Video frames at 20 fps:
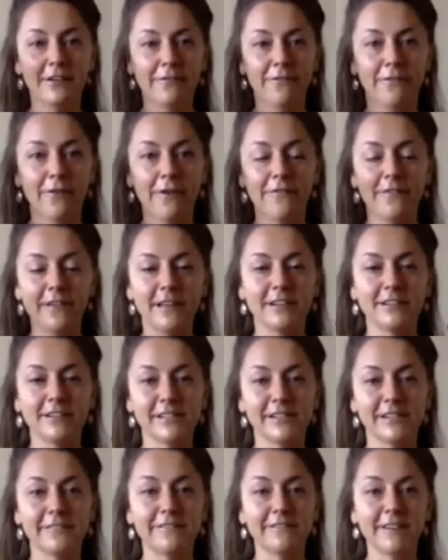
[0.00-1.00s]
4
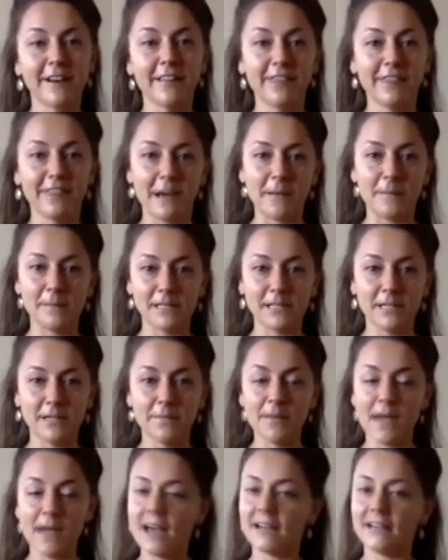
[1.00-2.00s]
fingers in front, thumbs in the
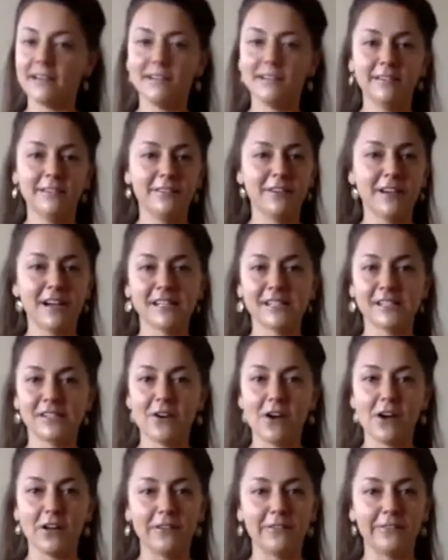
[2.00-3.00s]
back. You guys
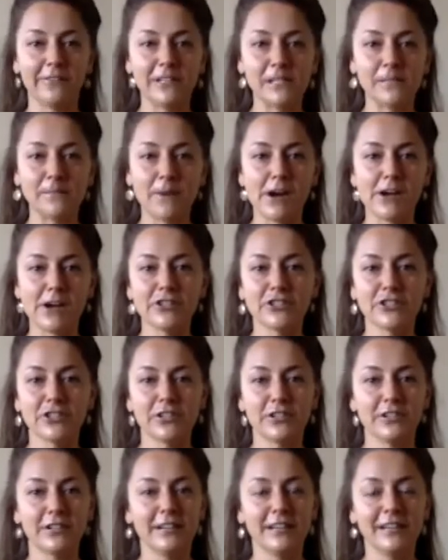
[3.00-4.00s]
know I love this
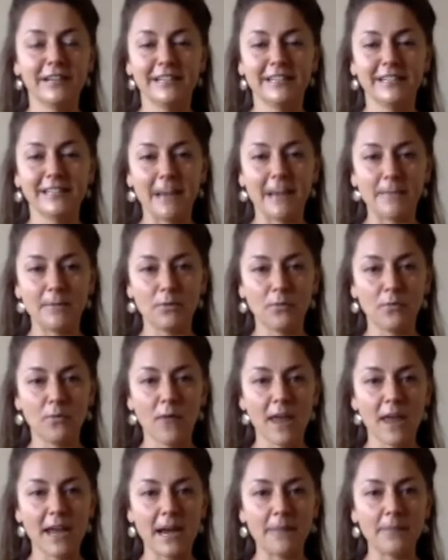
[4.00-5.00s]
posture. Time to
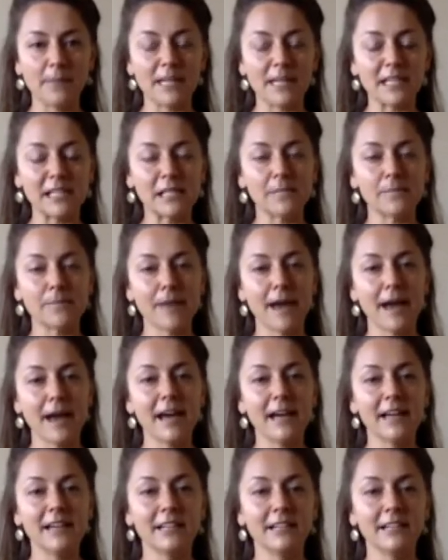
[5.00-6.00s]
wake up that
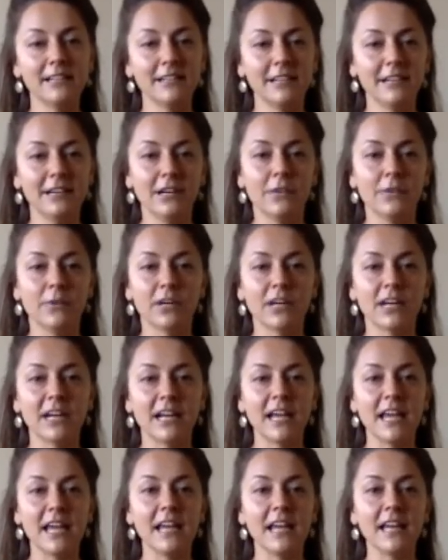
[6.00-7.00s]
spine. We're
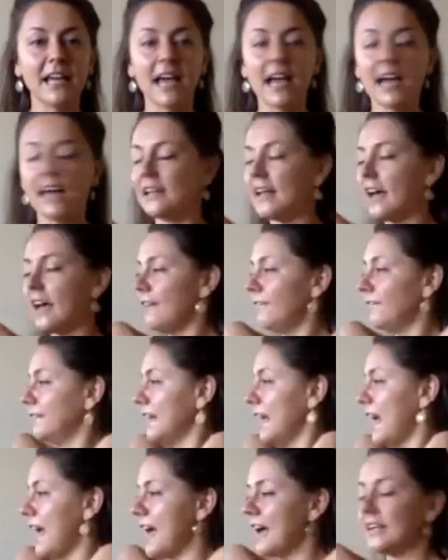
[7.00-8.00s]
gonna inhale left,
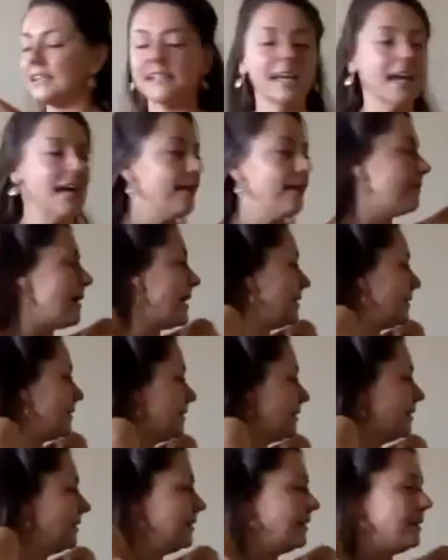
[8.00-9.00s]
exhale
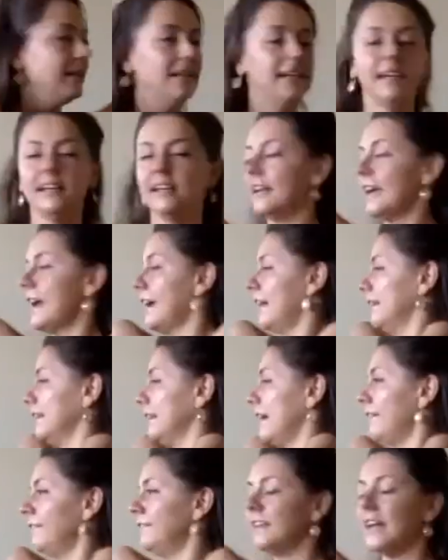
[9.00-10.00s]
right. Inhale
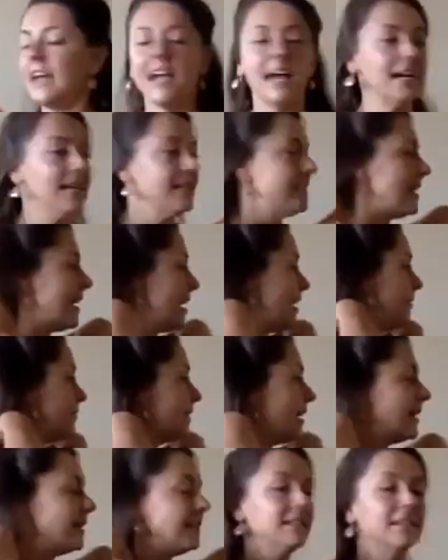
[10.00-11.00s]
left, exhale
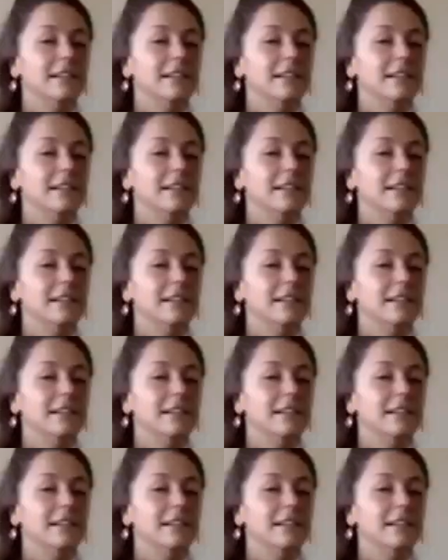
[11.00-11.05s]
right.